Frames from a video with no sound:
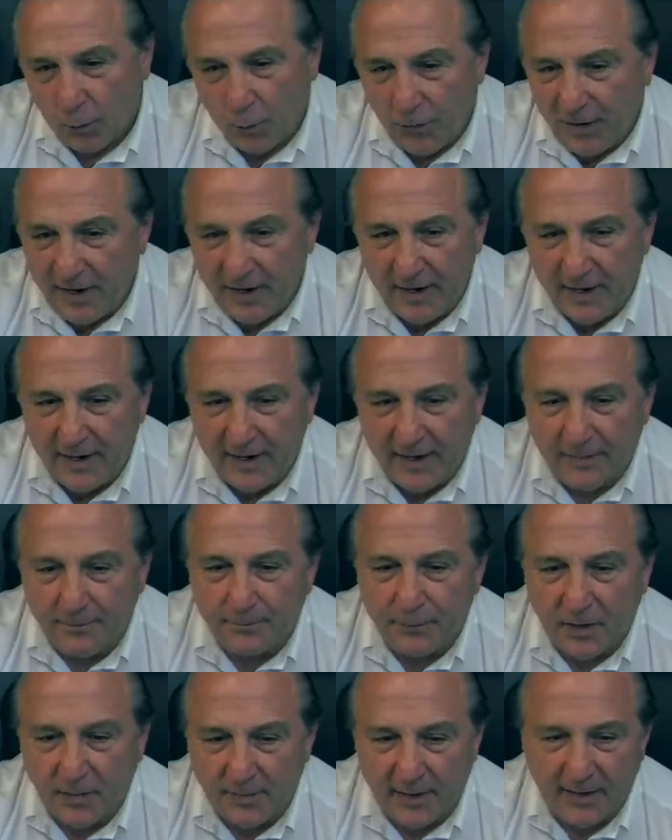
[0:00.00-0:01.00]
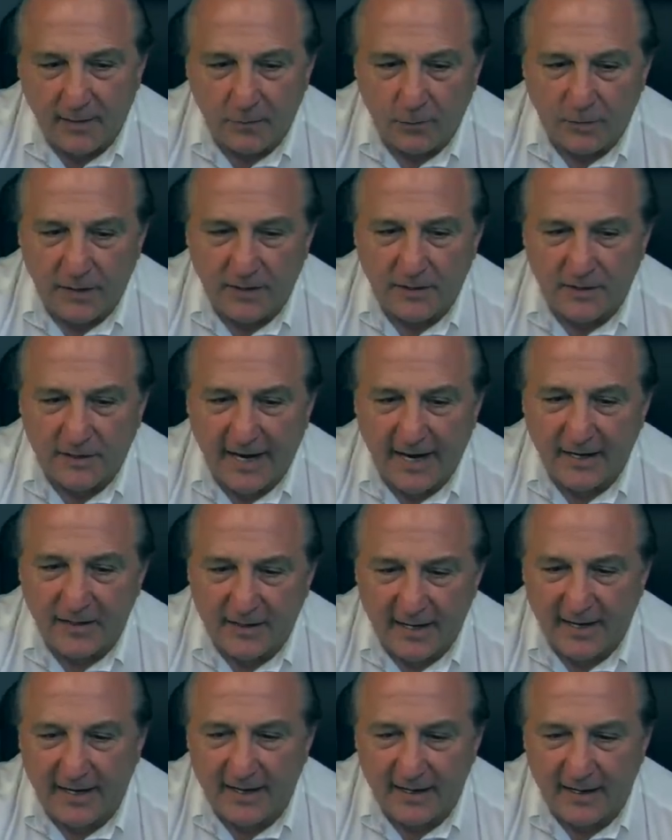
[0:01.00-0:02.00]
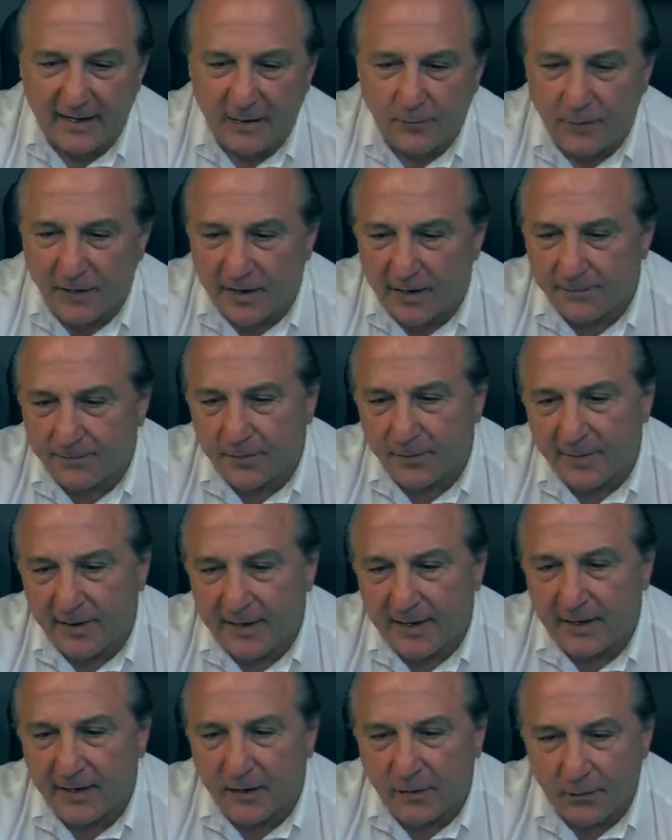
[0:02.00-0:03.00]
we implement, we take that and we implement it